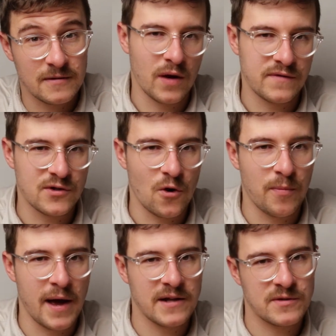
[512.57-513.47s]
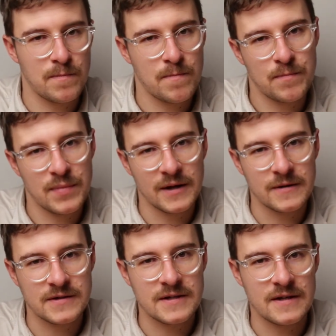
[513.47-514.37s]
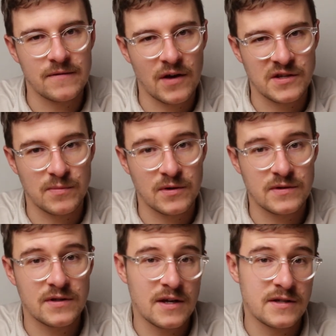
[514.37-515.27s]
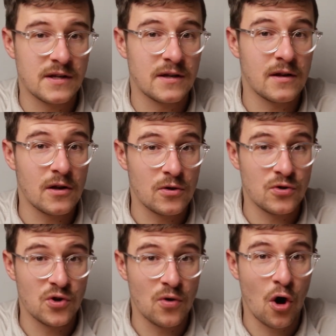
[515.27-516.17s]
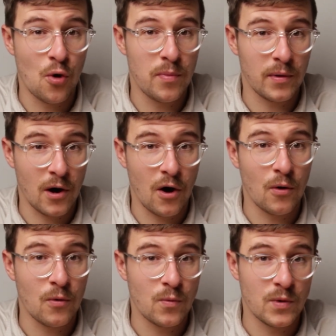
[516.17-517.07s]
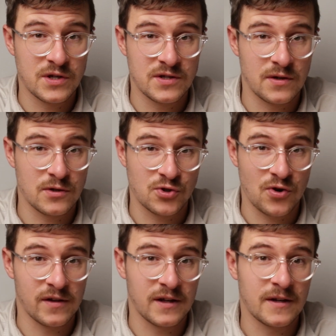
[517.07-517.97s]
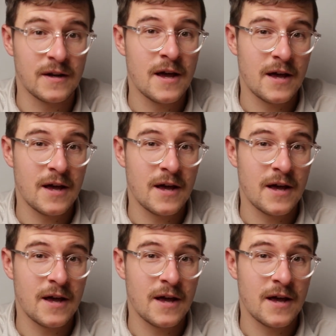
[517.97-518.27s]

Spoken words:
One of Soul Patts' biggest investments is in New Hope Coal, which is an Australian